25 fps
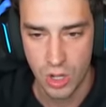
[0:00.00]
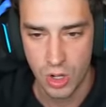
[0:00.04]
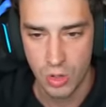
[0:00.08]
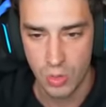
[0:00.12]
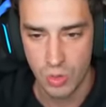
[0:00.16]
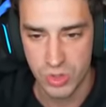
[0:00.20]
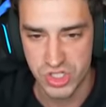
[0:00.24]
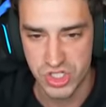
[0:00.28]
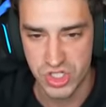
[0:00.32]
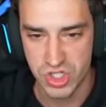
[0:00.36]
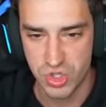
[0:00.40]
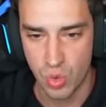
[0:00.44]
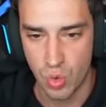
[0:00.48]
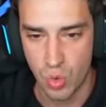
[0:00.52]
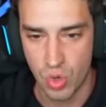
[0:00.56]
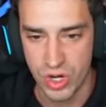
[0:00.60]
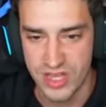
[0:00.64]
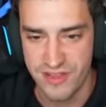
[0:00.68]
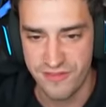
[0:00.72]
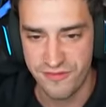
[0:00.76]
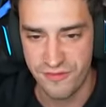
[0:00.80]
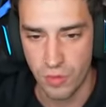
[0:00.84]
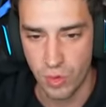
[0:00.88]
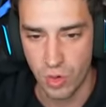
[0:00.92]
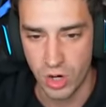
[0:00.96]
was
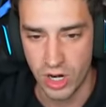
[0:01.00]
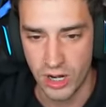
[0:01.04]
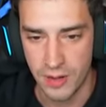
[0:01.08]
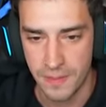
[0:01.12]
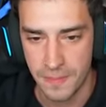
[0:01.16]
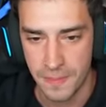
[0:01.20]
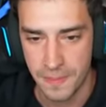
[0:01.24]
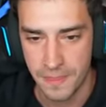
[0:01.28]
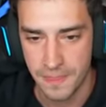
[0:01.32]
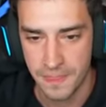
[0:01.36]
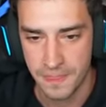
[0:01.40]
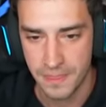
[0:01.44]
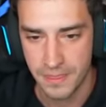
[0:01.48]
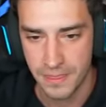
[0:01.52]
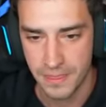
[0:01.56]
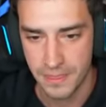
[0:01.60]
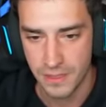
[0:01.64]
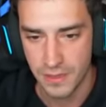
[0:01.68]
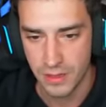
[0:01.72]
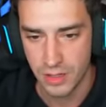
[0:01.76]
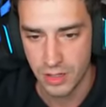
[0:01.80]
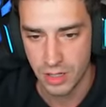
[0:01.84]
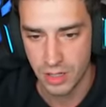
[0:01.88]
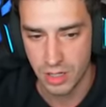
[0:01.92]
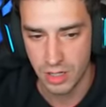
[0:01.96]
twenty-four.
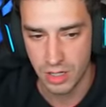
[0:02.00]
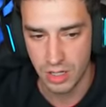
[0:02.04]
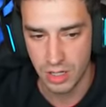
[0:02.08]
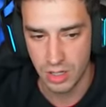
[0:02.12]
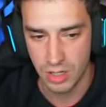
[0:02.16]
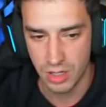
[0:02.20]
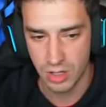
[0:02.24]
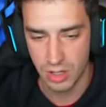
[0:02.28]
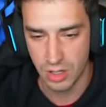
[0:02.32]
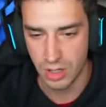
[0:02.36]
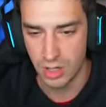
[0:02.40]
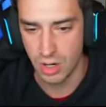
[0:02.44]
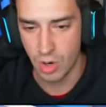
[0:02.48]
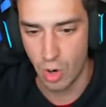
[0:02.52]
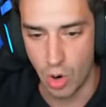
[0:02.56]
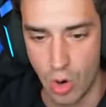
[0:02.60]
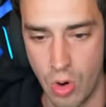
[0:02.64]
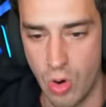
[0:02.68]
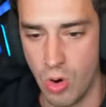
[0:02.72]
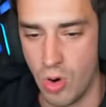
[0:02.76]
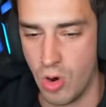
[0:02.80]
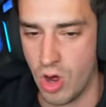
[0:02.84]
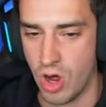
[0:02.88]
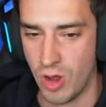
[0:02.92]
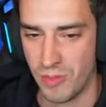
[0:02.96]

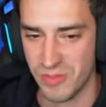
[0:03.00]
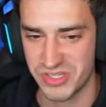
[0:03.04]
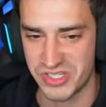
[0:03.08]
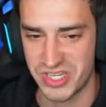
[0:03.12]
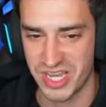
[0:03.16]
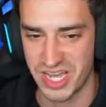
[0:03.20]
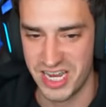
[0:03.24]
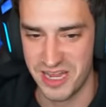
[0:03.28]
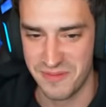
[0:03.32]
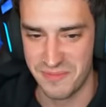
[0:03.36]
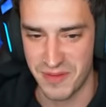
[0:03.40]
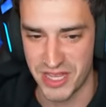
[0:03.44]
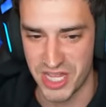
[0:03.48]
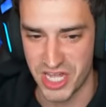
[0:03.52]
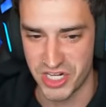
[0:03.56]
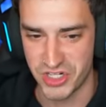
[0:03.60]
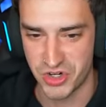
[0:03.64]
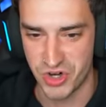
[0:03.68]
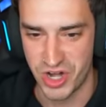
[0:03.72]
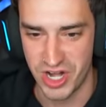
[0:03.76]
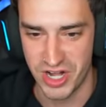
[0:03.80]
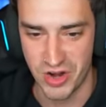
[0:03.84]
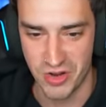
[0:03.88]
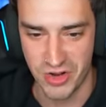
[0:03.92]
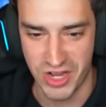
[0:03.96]
Oh, I almost got hit by that
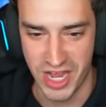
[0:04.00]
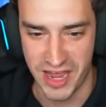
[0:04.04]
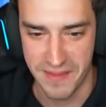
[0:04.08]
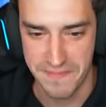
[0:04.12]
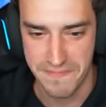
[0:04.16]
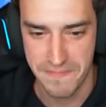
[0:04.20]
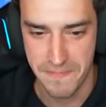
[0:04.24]
train. Okay,